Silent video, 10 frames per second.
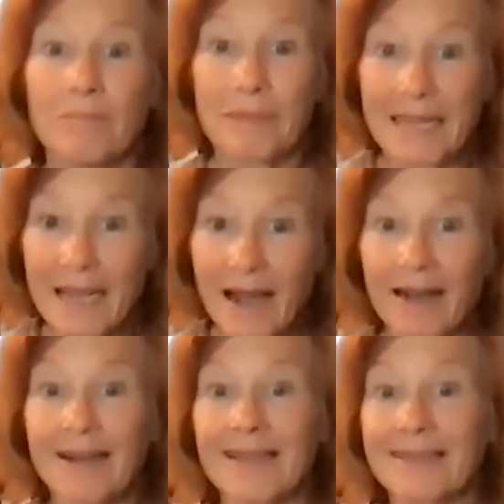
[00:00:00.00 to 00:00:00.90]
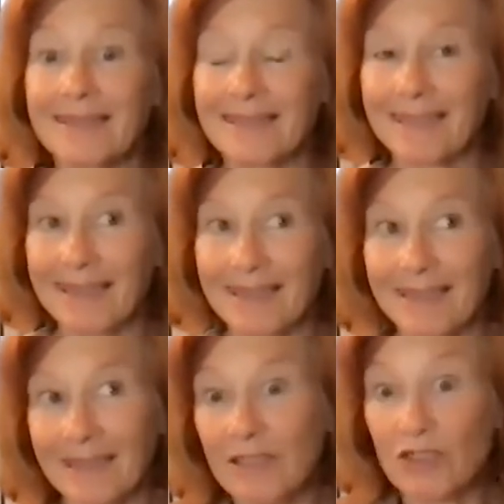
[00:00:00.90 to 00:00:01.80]
because
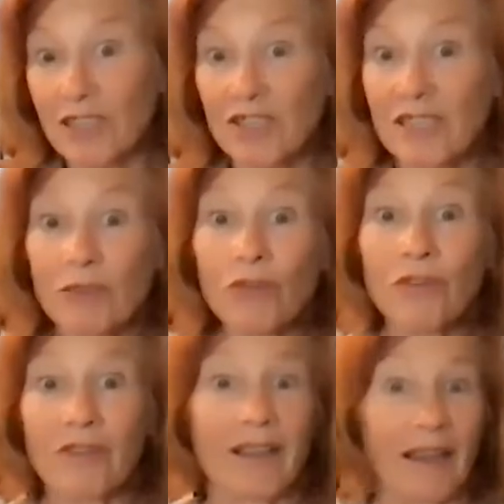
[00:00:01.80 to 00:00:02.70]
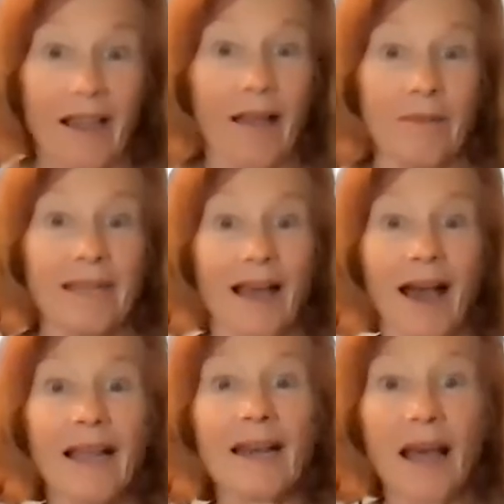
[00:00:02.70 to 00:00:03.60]
it's just interesting. I mean,
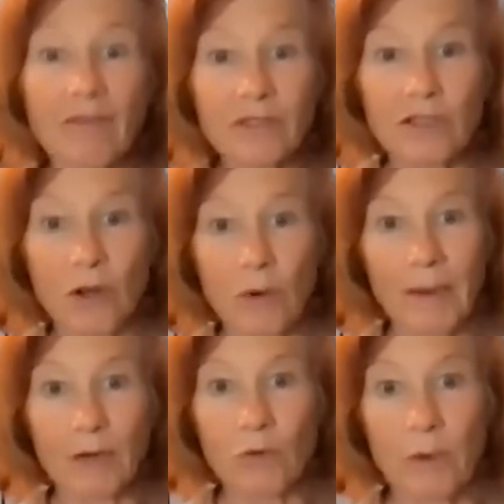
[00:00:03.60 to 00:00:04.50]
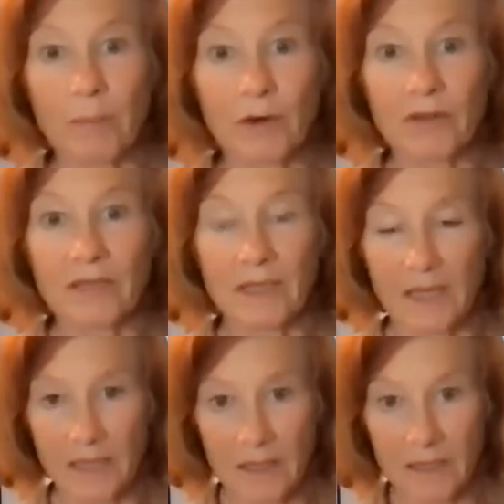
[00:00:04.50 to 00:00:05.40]
I love to know about who a person
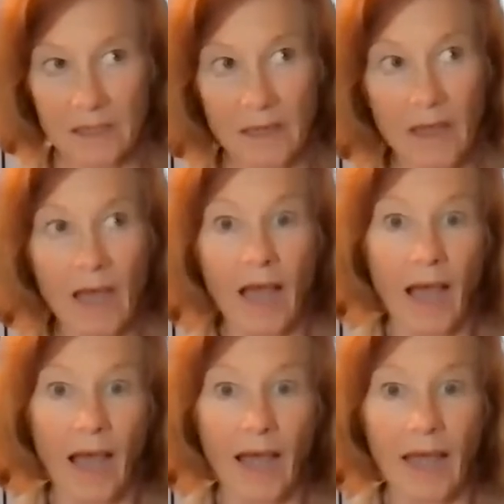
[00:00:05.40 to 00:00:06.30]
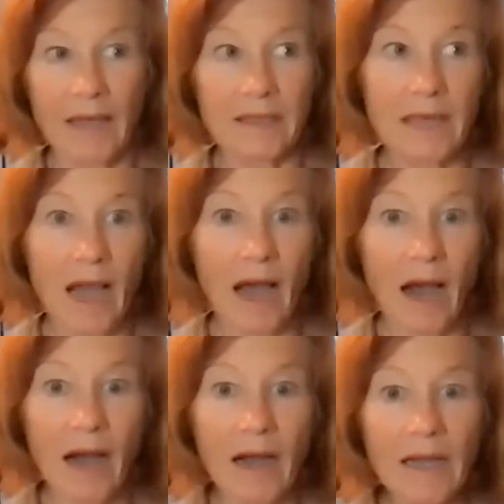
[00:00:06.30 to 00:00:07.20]
is. And
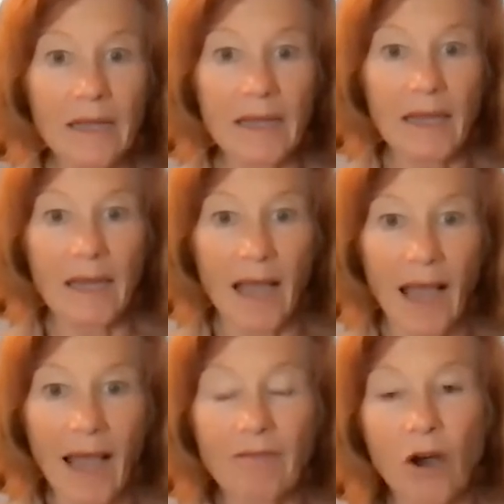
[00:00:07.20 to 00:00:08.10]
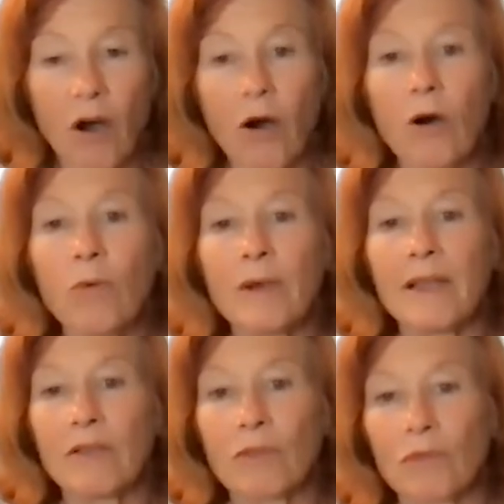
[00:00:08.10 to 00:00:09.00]
I have
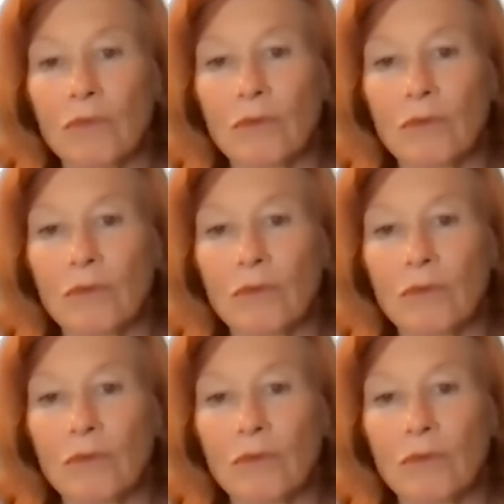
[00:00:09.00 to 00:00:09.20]
always